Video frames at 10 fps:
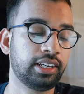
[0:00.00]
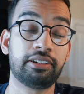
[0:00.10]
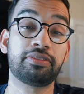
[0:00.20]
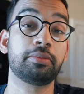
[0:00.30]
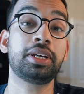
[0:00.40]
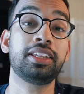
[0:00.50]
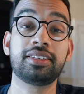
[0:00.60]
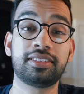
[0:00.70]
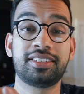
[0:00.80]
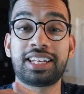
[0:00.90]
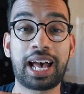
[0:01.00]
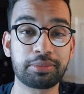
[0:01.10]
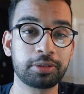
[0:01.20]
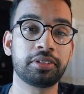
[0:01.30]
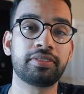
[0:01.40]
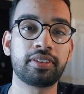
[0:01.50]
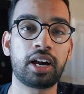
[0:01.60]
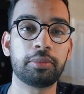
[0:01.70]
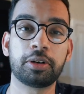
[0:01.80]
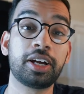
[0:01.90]
Now for me, this is just absolutely
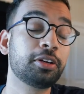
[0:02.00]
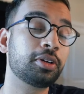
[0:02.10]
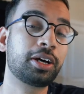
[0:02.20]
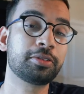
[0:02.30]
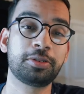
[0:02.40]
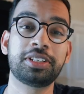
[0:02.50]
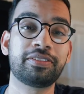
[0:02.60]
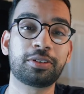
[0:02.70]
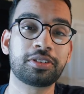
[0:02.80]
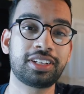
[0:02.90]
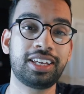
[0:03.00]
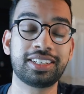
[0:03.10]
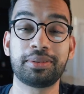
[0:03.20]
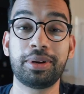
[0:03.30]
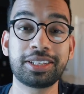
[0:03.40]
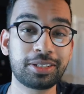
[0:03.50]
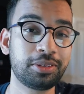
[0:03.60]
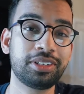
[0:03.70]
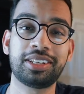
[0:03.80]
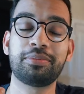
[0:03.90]
phenomenal. I know when I was using First Aid as a med
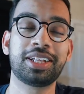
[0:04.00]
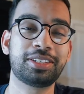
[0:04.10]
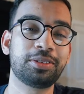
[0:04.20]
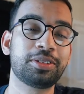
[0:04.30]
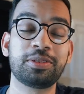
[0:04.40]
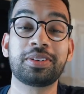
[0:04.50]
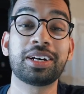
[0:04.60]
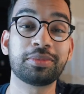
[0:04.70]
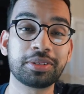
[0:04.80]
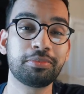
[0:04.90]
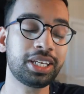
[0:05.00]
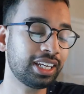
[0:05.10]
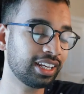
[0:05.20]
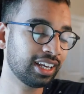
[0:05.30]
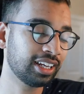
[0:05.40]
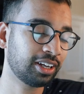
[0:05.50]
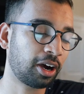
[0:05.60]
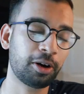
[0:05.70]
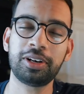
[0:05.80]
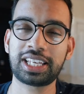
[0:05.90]
student and med students who've come to me
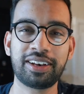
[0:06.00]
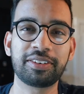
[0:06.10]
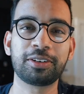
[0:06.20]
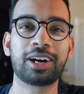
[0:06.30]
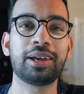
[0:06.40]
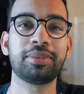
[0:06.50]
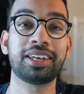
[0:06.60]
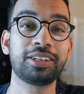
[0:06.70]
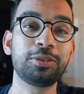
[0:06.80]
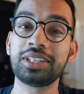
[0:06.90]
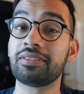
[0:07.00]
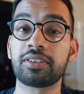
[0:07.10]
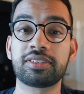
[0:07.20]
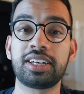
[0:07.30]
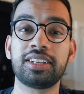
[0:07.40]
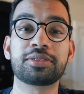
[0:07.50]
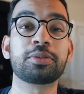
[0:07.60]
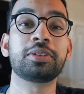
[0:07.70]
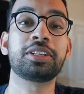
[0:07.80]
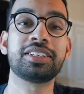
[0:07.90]
always have a gripe that using First Aid is
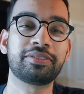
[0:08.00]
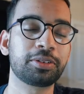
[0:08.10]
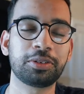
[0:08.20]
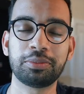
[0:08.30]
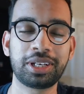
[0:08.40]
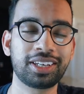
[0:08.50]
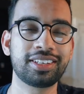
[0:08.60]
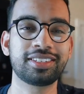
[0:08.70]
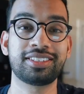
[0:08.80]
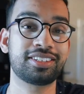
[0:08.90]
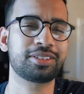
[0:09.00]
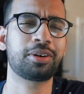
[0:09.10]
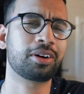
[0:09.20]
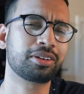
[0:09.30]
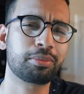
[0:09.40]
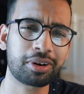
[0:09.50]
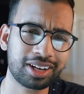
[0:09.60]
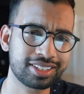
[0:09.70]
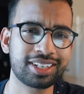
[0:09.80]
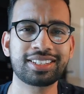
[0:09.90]
really difficult because it's just so hard to
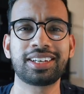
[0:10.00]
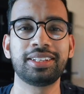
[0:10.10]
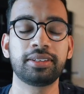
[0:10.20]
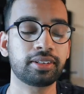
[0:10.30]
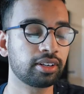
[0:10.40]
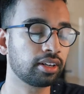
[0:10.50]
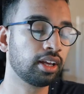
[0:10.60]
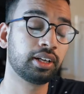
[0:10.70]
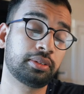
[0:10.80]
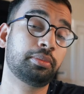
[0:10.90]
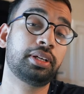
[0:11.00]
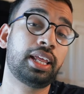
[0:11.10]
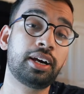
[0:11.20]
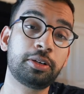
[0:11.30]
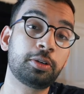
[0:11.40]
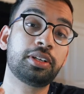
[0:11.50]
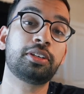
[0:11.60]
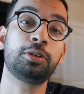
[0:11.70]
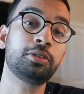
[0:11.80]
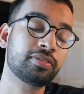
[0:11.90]
process and learn. But now you
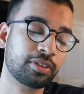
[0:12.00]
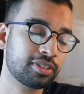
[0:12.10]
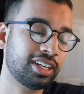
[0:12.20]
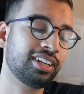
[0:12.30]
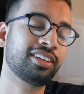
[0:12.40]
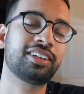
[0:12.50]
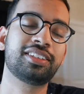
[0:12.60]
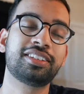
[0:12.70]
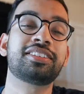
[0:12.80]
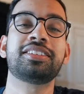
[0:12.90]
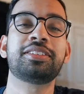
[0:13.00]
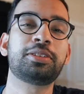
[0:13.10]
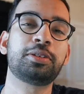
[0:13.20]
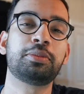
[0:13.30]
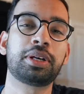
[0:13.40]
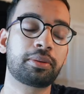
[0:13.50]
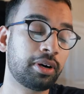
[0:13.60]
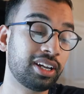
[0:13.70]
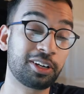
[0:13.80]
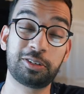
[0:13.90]
can use First Aid in addition to
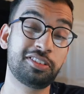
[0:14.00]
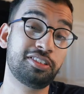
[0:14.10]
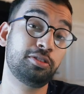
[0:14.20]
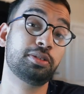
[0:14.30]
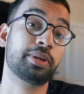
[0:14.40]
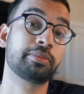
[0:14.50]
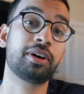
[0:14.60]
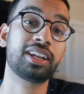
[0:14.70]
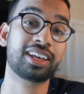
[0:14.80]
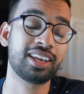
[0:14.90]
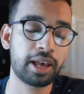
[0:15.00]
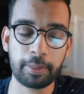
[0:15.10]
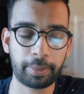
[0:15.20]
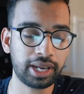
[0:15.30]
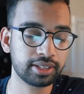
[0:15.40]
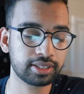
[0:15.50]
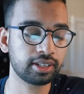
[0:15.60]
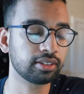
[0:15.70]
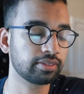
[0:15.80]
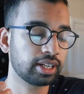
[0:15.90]
Picmonic, or just use Picmonic by
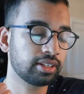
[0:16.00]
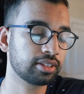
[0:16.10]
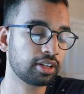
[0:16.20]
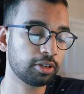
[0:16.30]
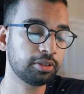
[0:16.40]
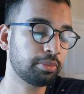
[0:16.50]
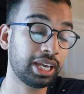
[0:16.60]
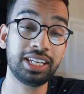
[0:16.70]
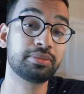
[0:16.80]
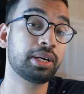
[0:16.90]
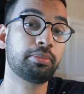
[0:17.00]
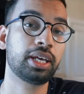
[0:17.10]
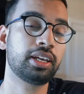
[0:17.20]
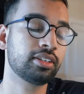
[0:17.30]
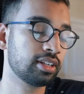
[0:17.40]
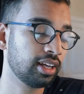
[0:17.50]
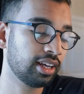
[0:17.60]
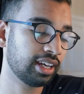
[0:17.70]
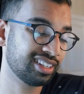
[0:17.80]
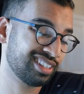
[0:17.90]
itself and go page by page
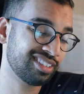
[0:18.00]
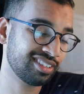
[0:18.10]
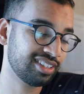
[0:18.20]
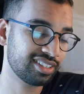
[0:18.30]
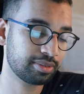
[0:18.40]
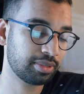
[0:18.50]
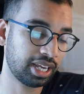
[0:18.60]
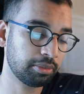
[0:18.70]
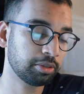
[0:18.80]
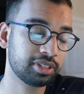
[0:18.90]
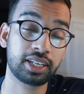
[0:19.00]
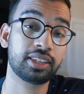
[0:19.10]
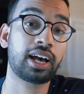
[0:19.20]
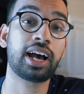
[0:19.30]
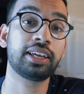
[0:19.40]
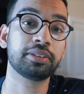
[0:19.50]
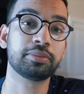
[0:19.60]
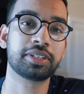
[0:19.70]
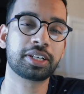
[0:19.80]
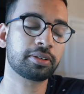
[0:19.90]
and essentially just be able to get the high yield
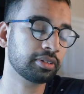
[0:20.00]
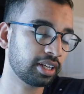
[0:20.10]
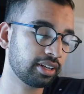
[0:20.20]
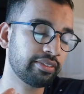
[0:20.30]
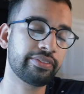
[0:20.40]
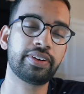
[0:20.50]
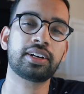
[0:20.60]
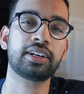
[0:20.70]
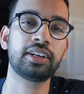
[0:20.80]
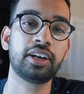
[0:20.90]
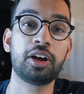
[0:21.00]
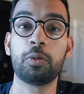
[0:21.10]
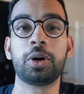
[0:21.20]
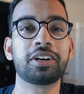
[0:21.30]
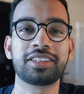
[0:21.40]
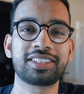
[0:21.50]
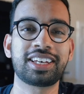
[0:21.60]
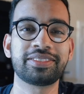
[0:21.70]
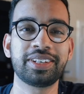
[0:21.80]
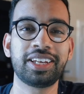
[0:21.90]
material in a very well concised